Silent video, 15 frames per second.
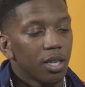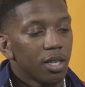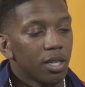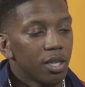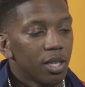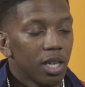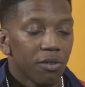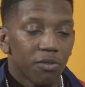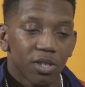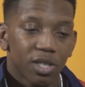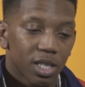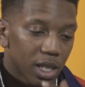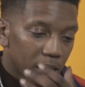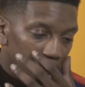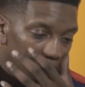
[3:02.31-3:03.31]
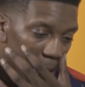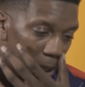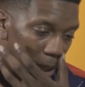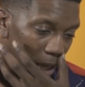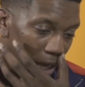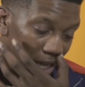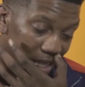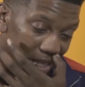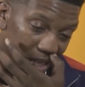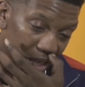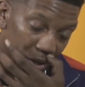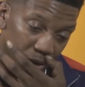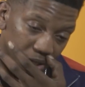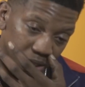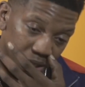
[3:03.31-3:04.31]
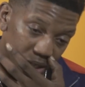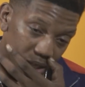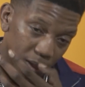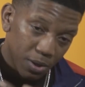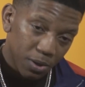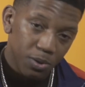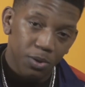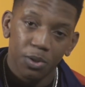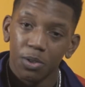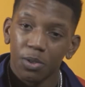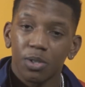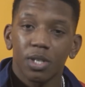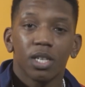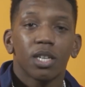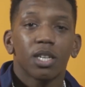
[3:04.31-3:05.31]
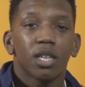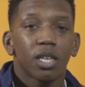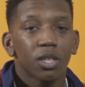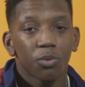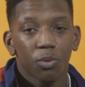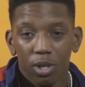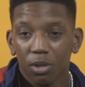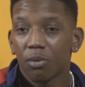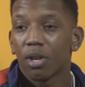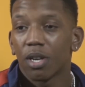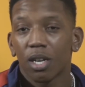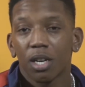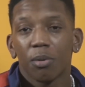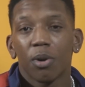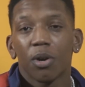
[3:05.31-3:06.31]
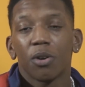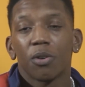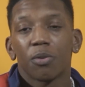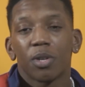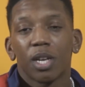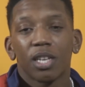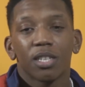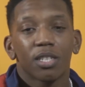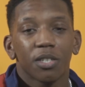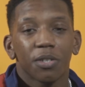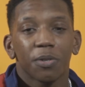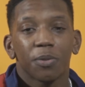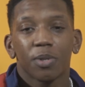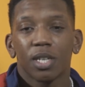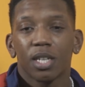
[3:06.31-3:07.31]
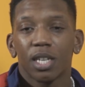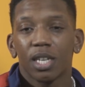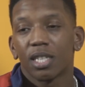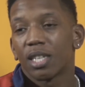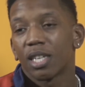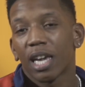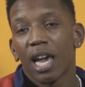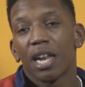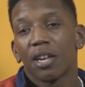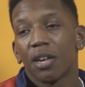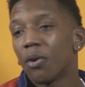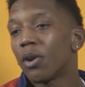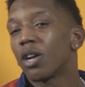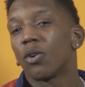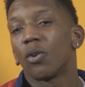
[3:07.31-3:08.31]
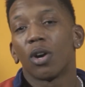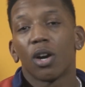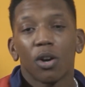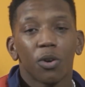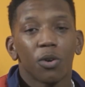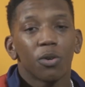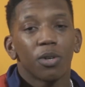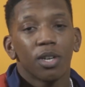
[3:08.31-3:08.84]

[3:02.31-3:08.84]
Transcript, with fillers: The difference, shit, niggas serious in the hell, you know what I'm saying? Niggas really, really come home. That's, you know what I'm saying? Niggas in the county know they going home.